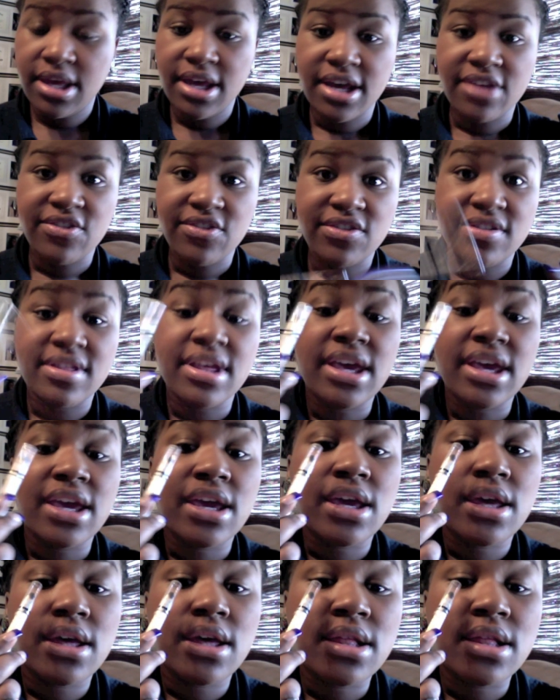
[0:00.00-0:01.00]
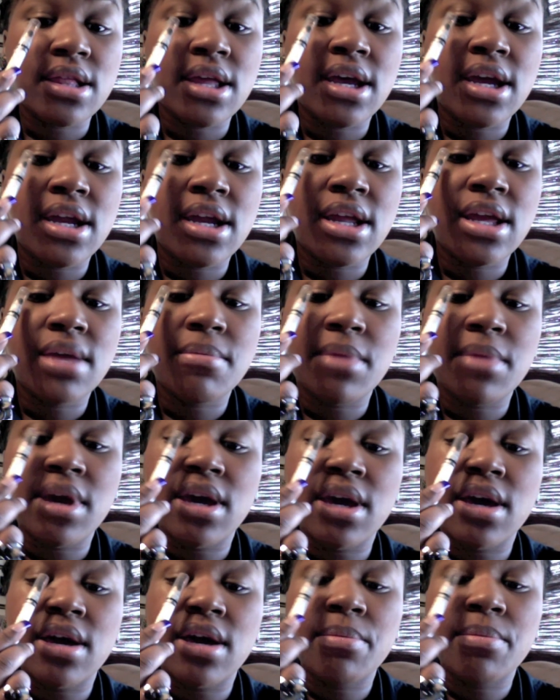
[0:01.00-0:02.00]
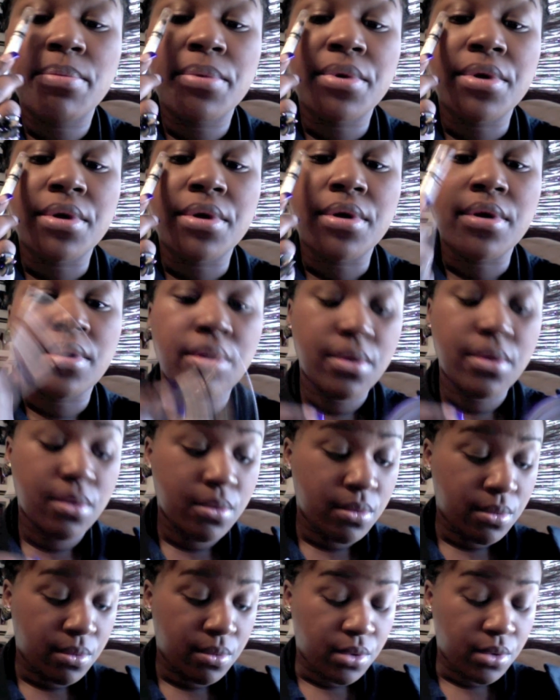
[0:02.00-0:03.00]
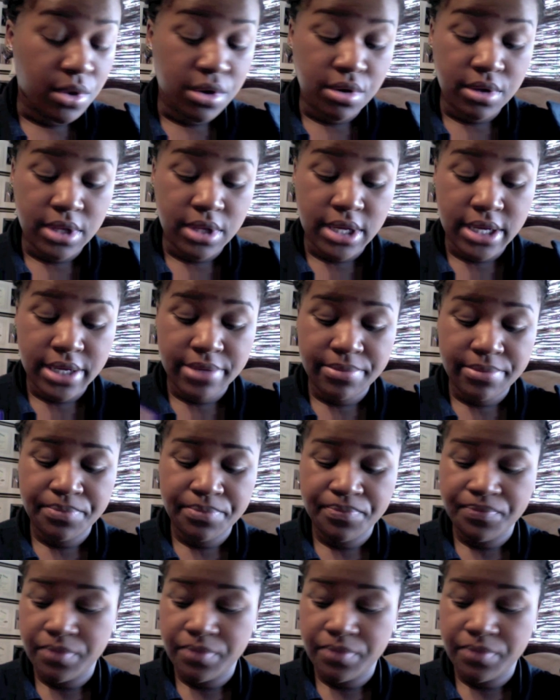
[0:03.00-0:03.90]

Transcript: I just like lining my upper waterline.